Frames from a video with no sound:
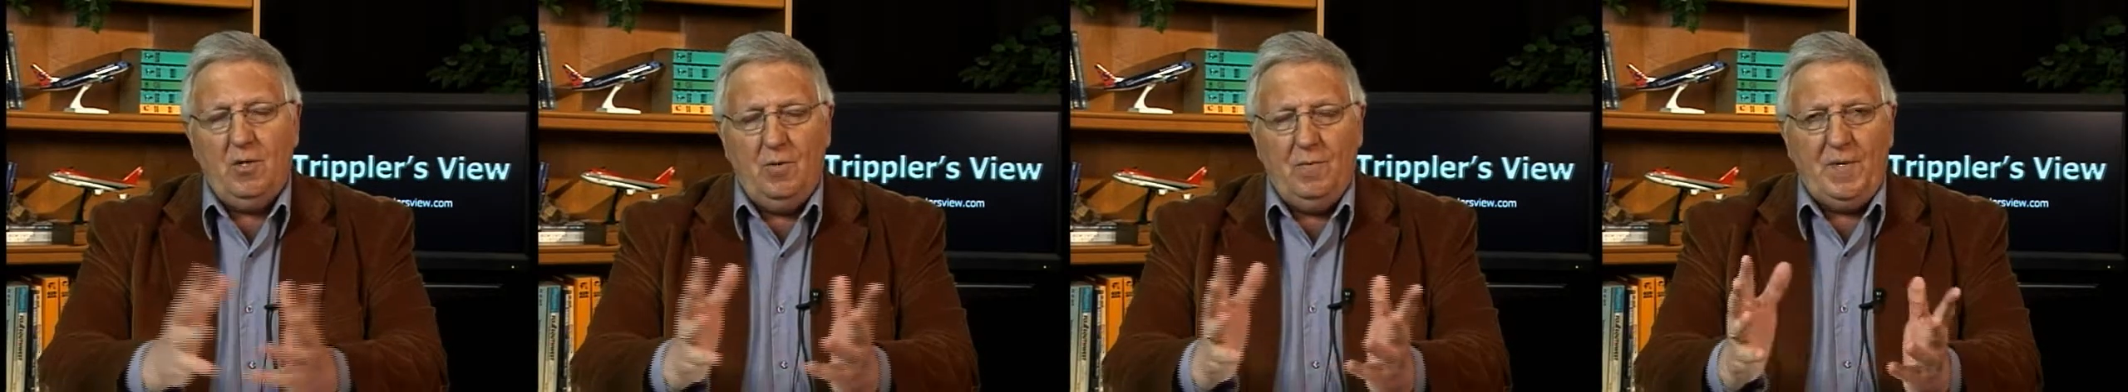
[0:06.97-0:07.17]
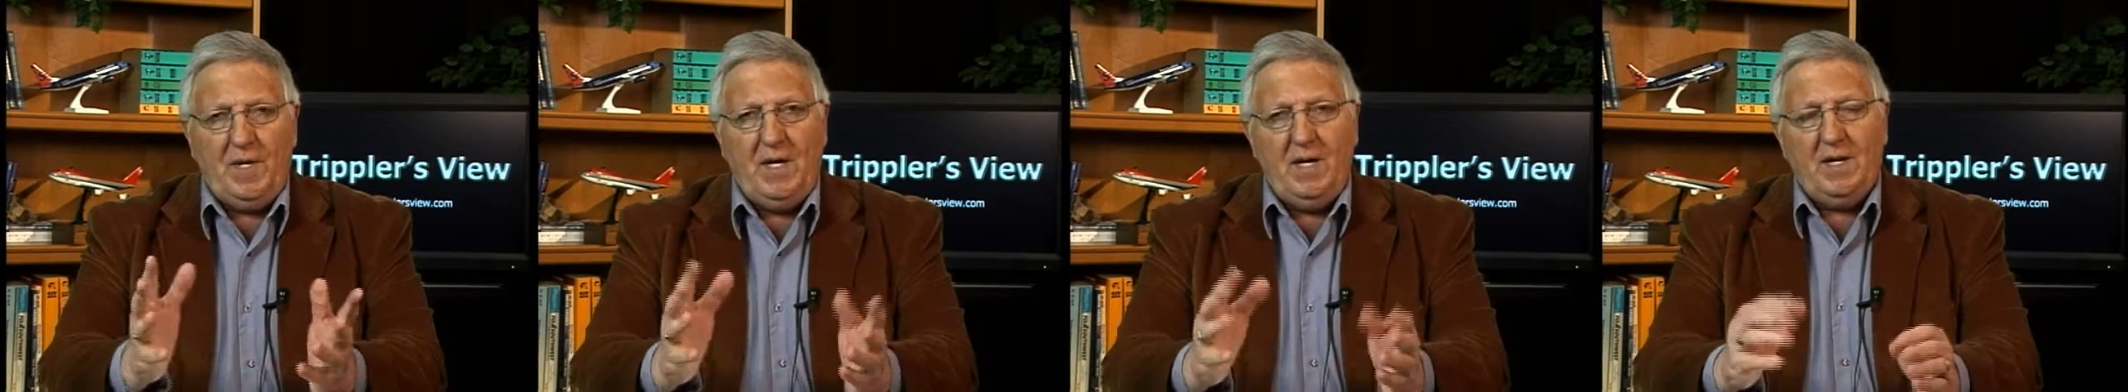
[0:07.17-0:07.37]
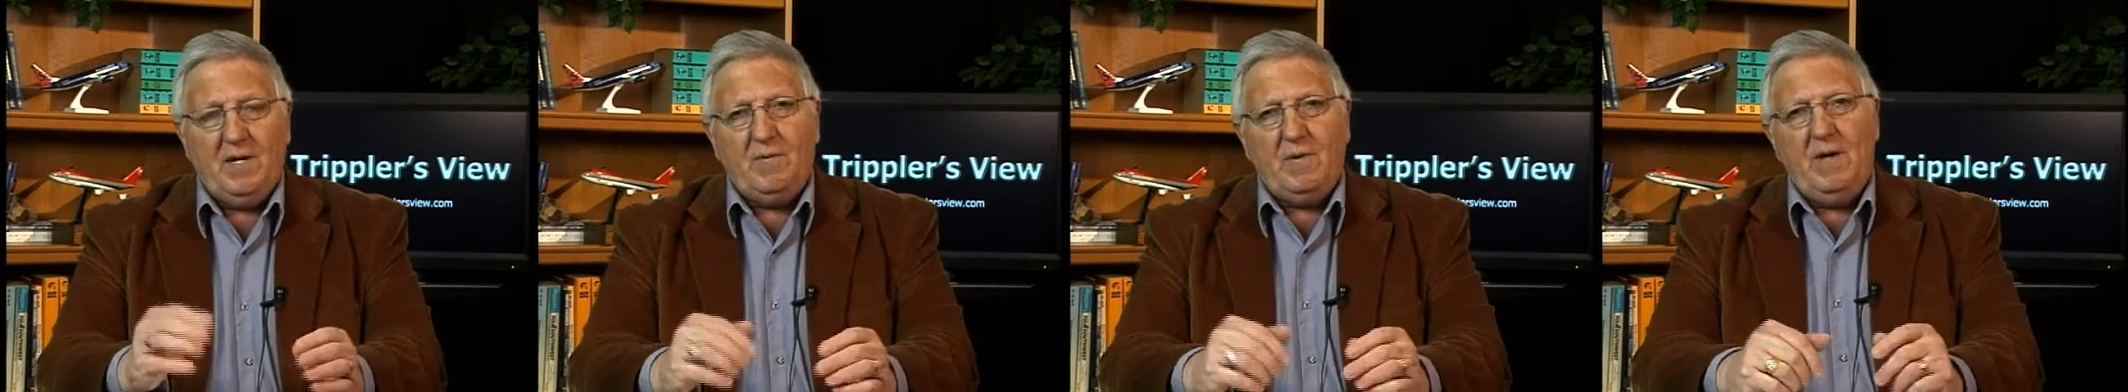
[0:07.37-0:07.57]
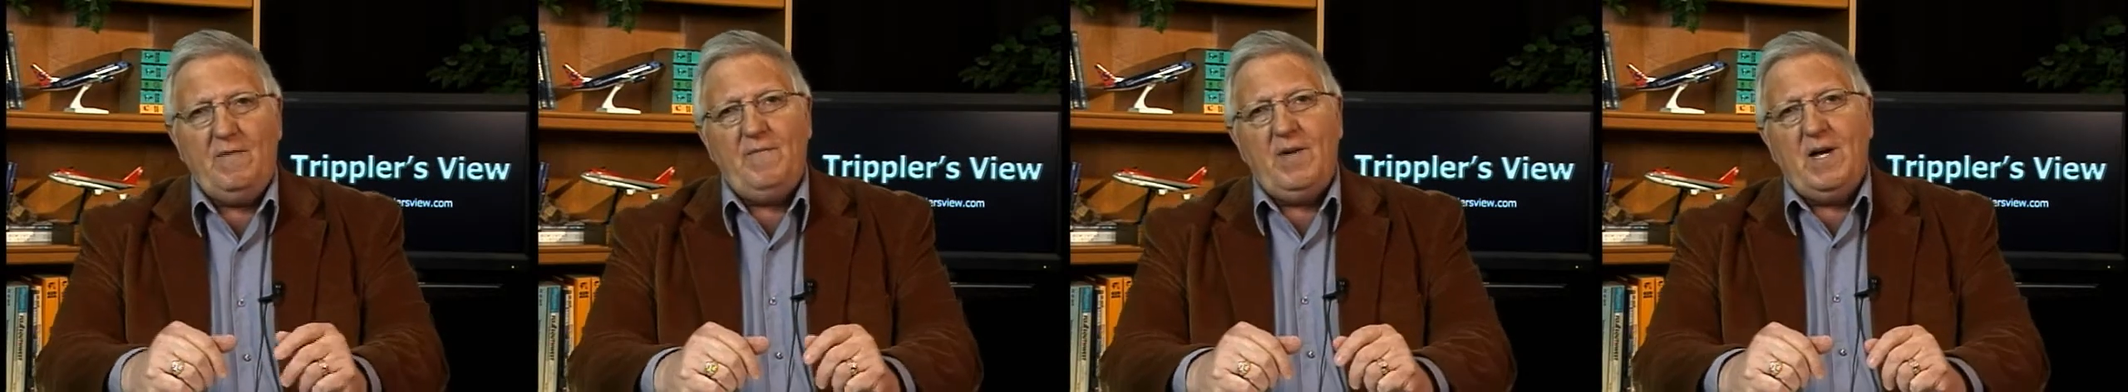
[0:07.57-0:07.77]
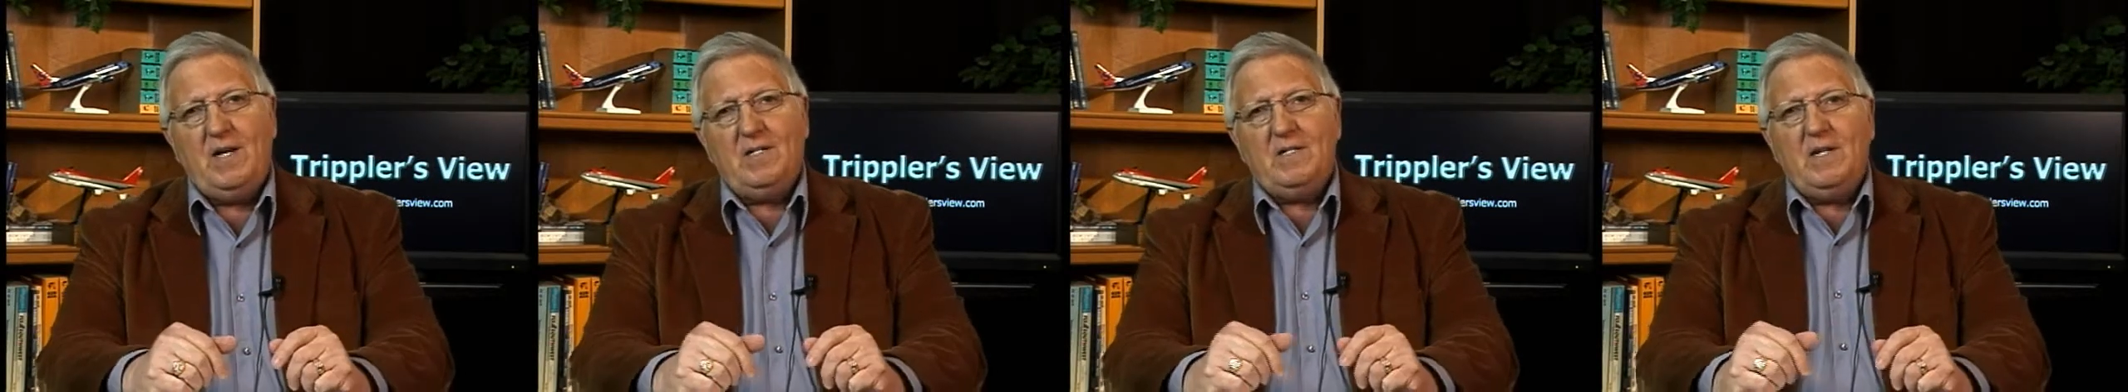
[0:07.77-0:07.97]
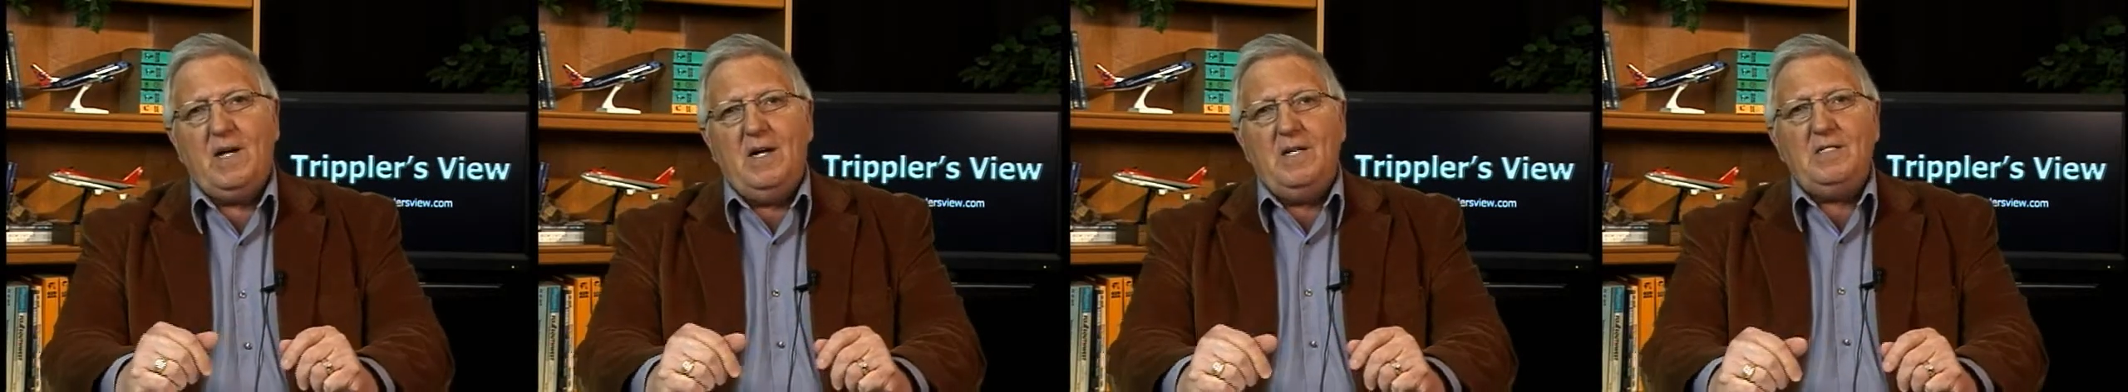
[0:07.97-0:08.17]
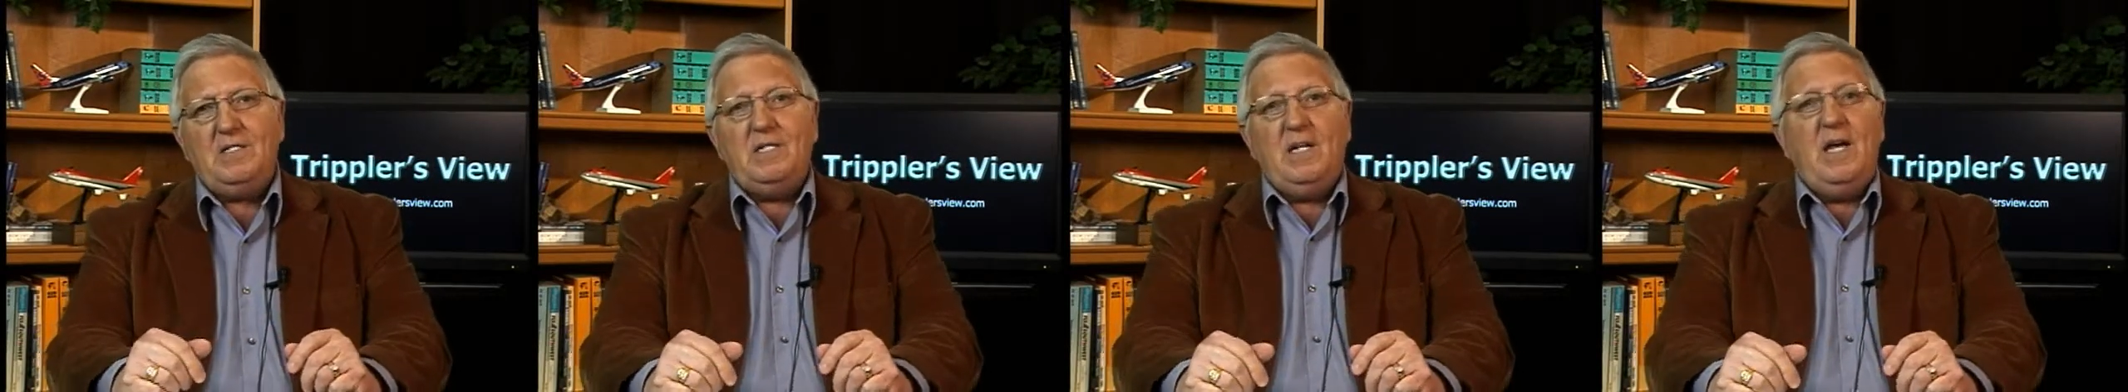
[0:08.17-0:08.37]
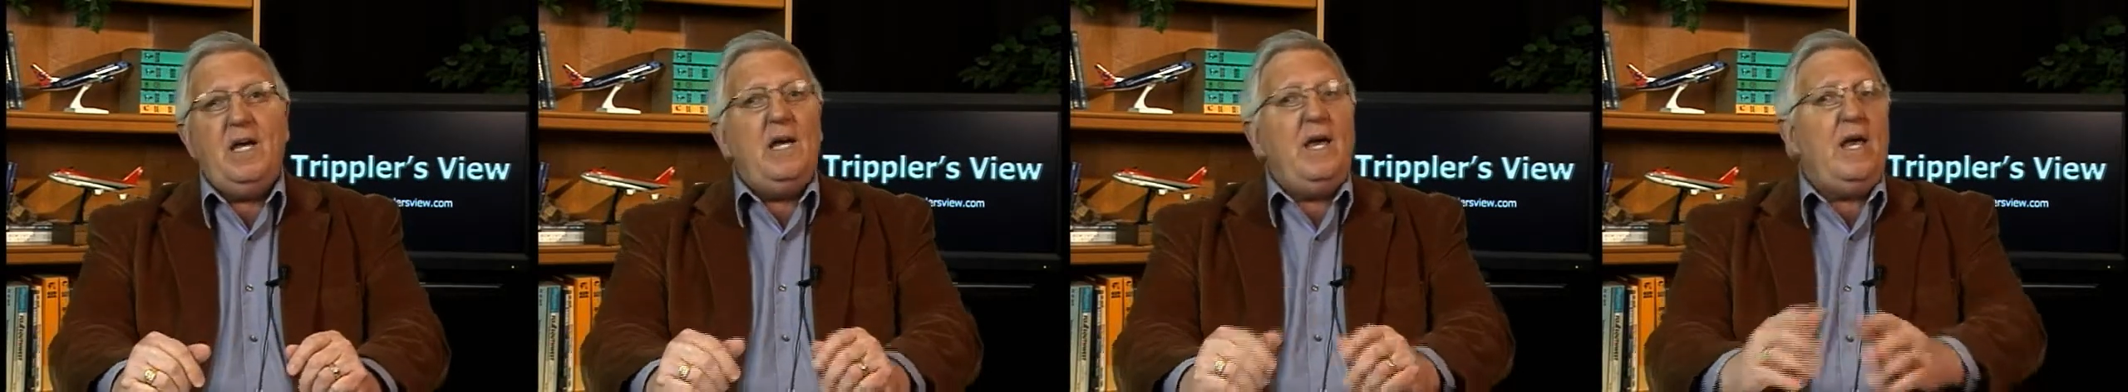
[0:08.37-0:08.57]
Hope you had a great Valentine's
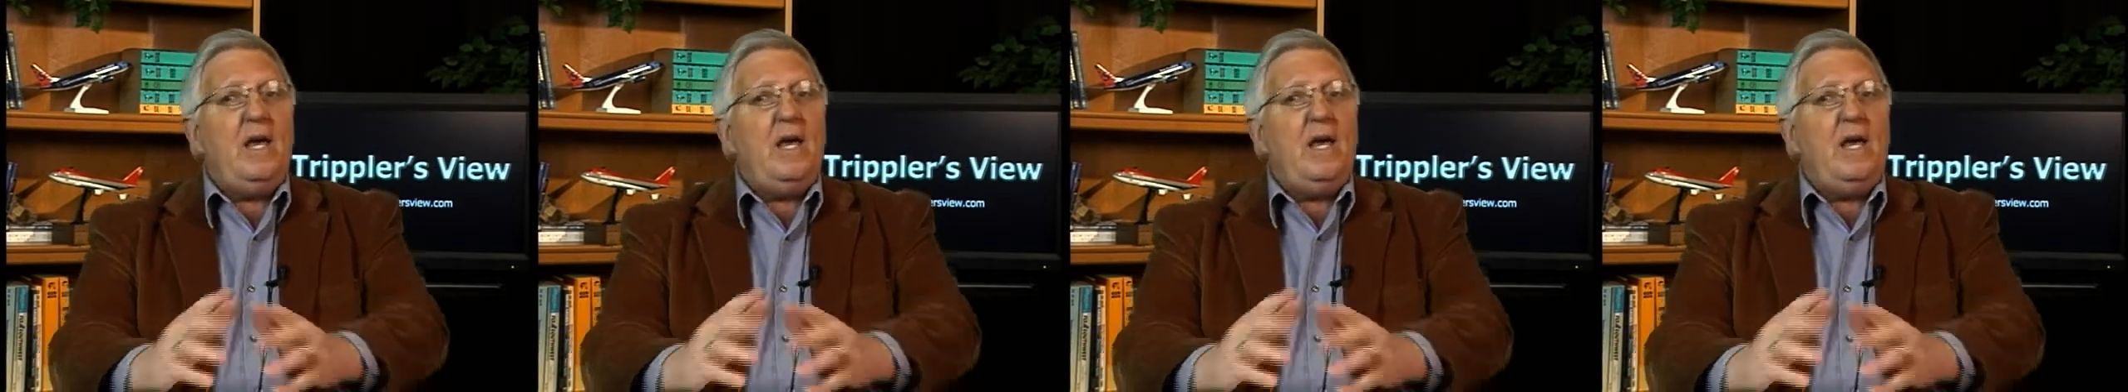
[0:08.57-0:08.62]
Day